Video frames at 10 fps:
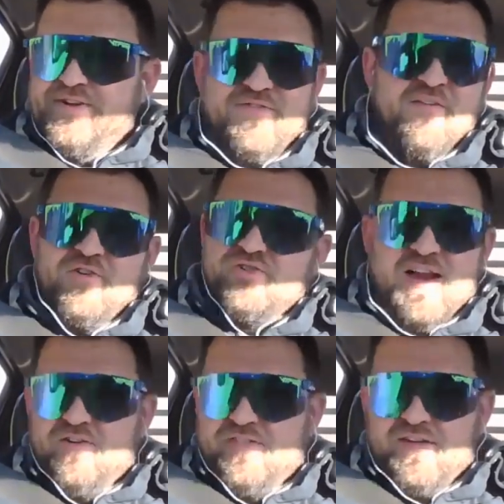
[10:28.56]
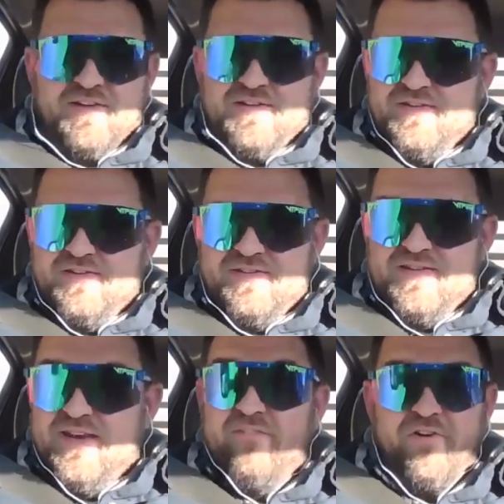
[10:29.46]
You've never tried everything.
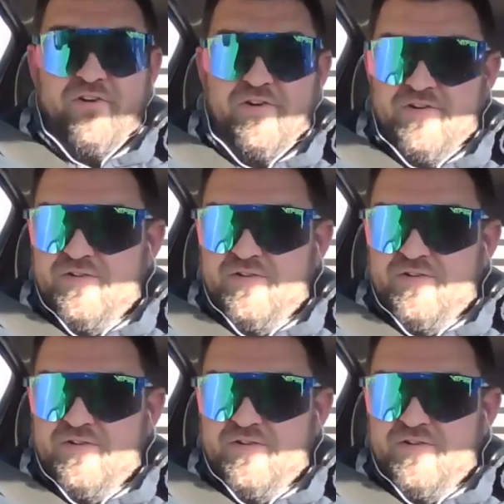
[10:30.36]
Never.